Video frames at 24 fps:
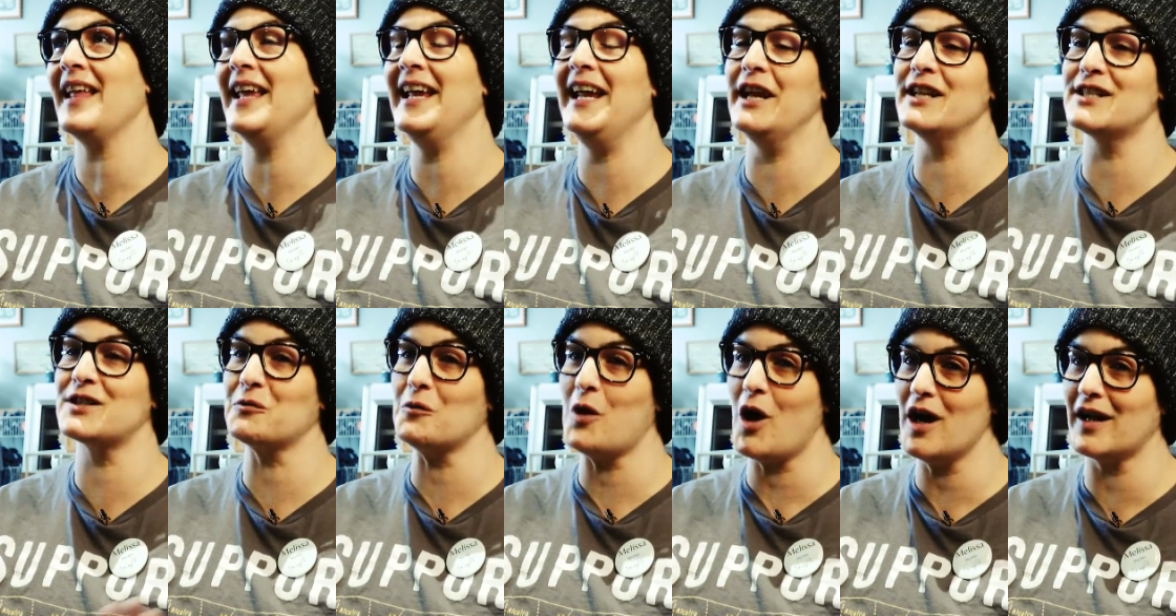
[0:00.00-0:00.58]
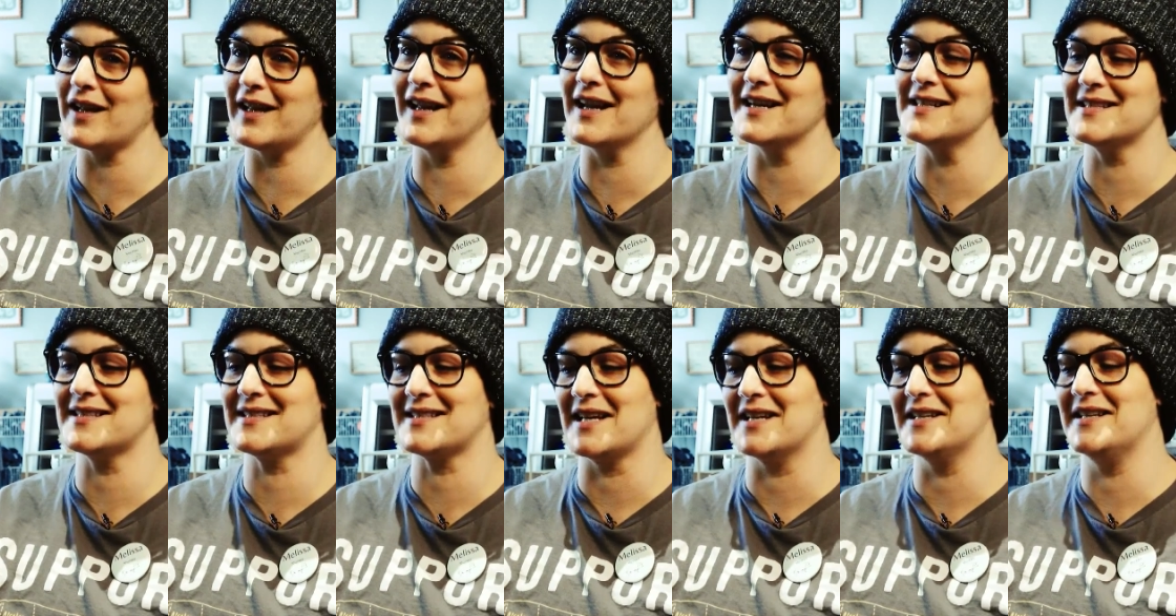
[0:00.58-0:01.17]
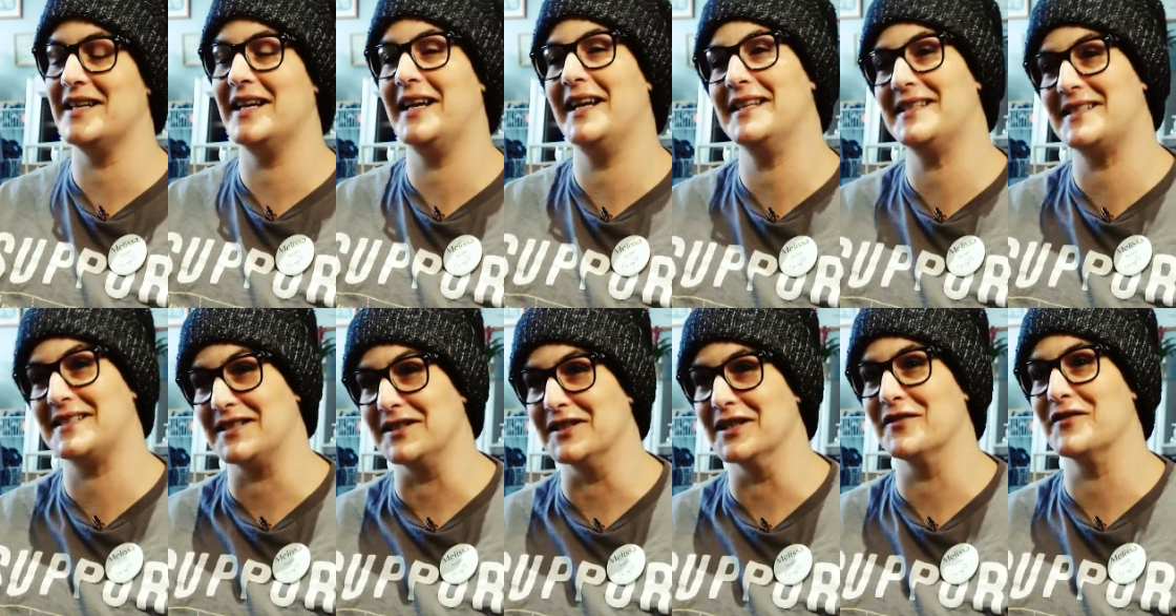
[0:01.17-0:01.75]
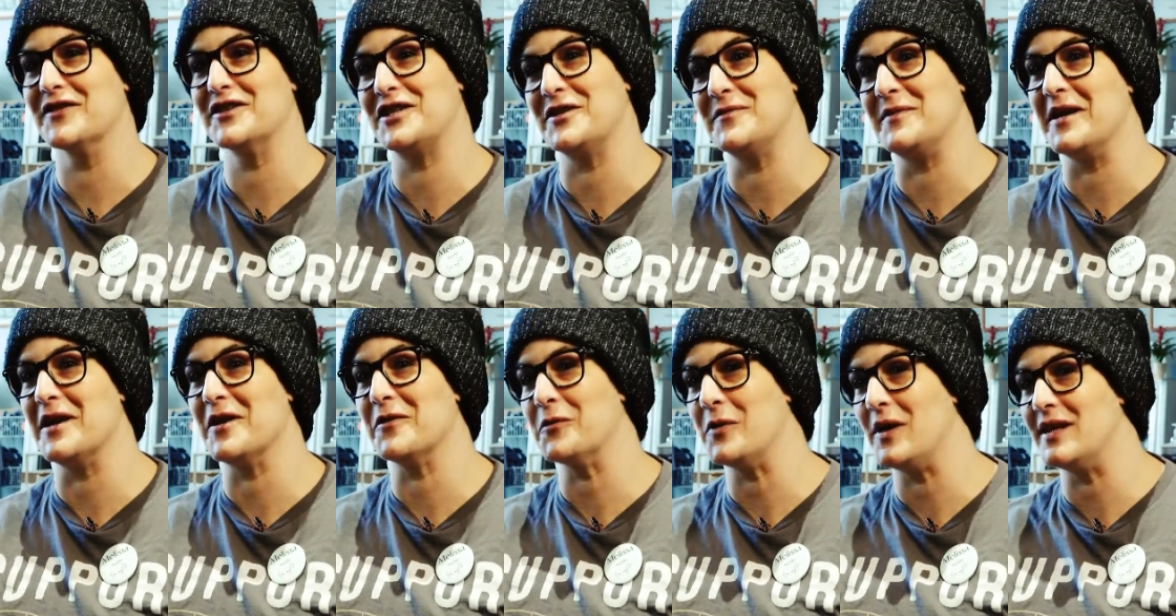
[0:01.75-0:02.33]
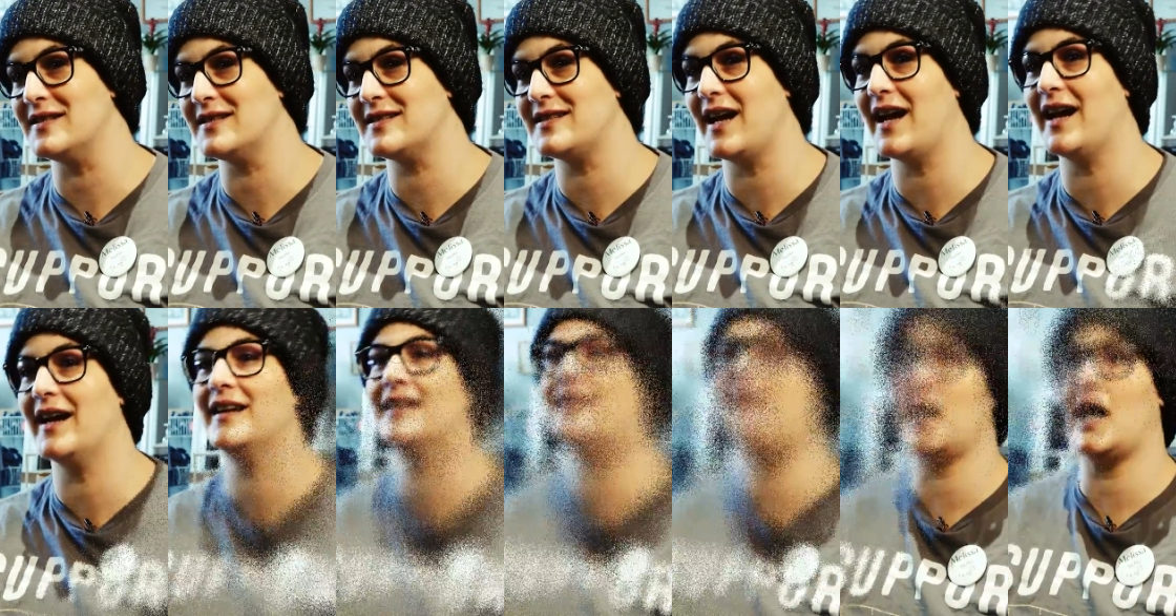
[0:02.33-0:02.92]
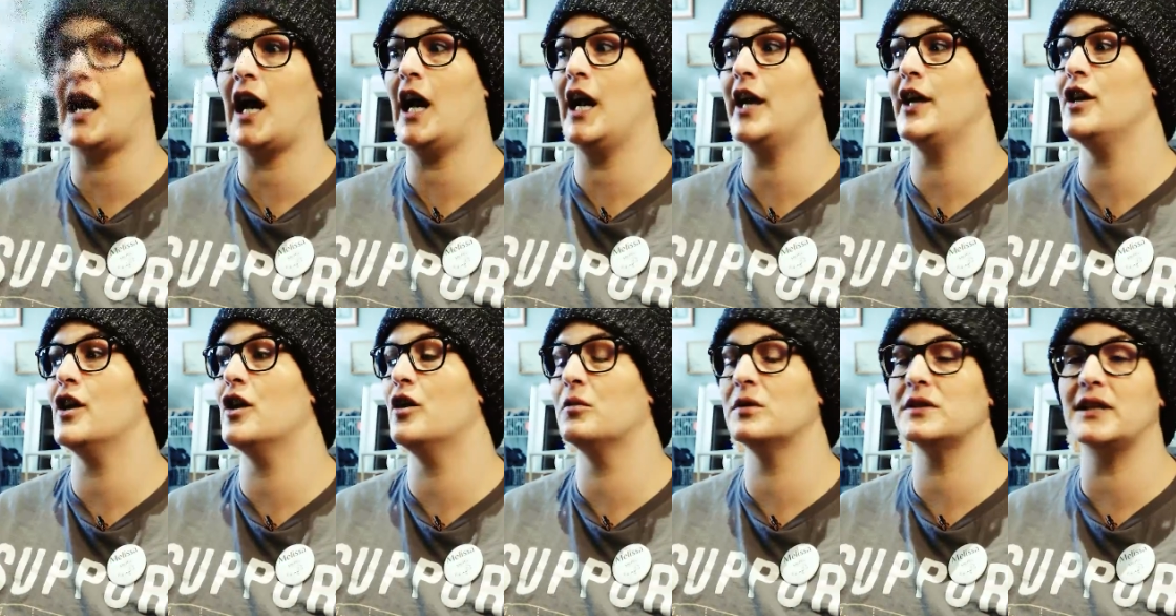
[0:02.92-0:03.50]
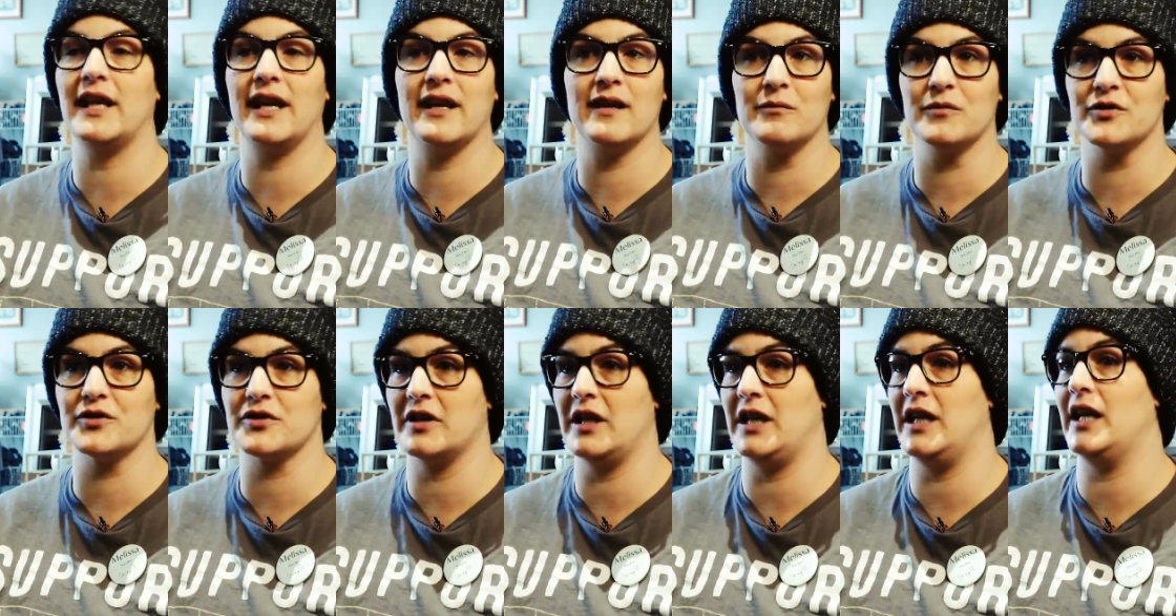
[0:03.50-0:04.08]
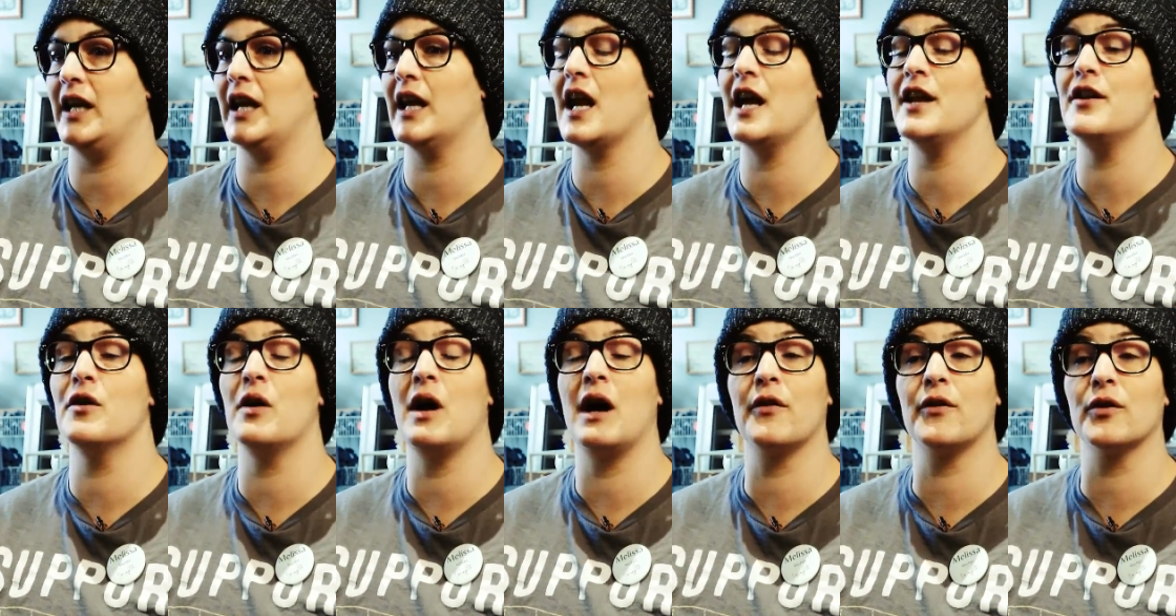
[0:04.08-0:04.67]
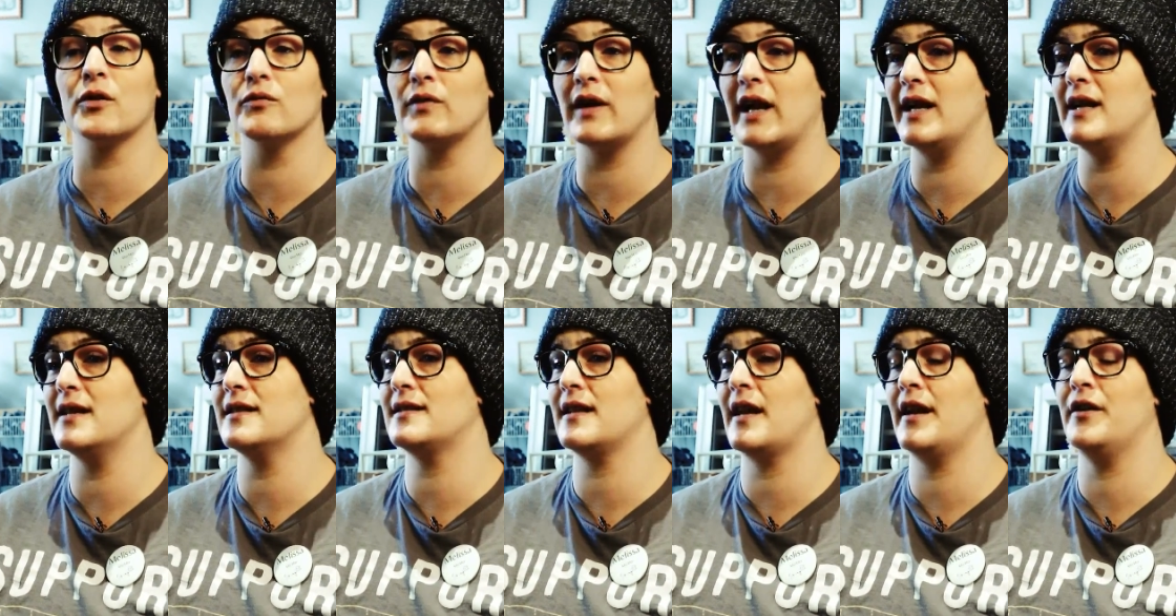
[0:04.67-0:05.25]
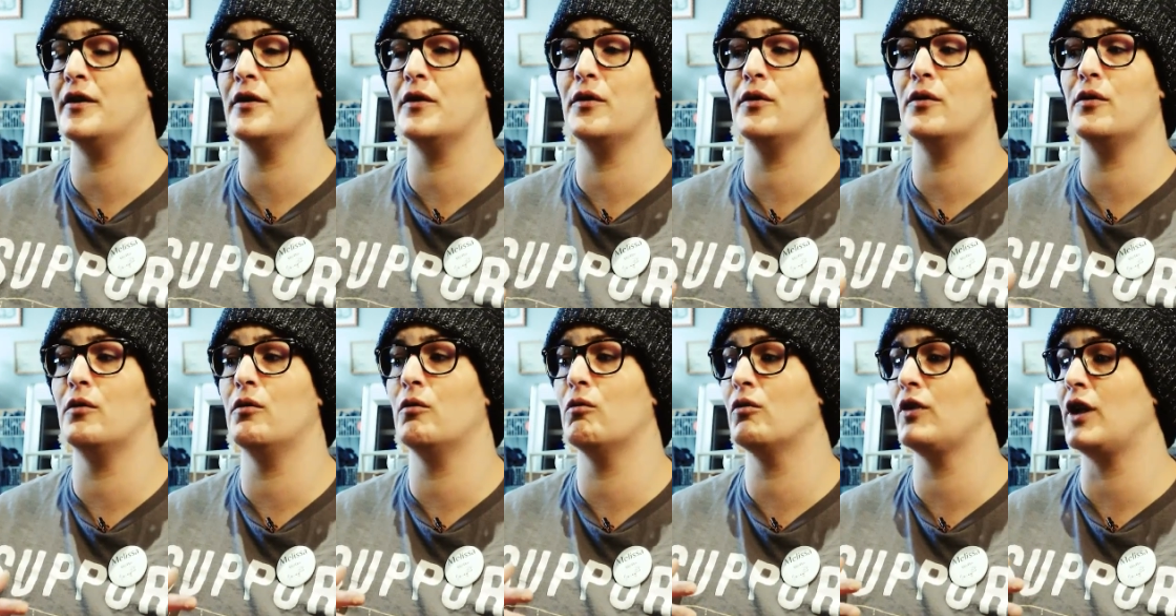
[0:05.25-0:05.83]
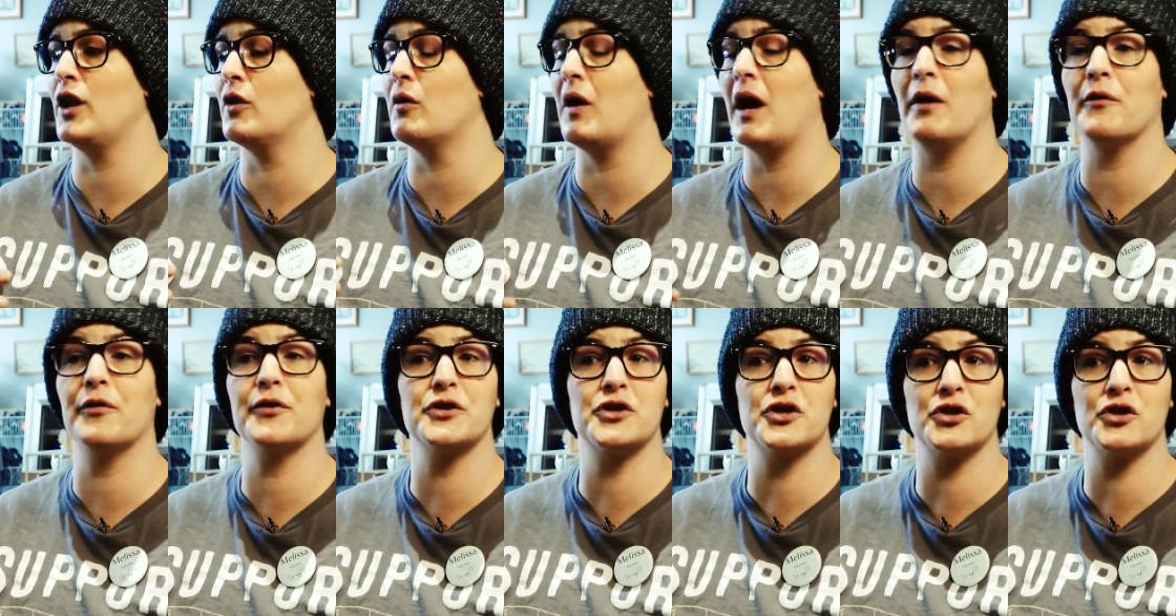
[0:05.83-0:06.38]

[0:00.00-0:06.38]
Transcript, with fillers: it's walking on Sunday, it's delivered to me on Wednesday. I know what the animals are eating, I know how they're raised, I know, you know, how they're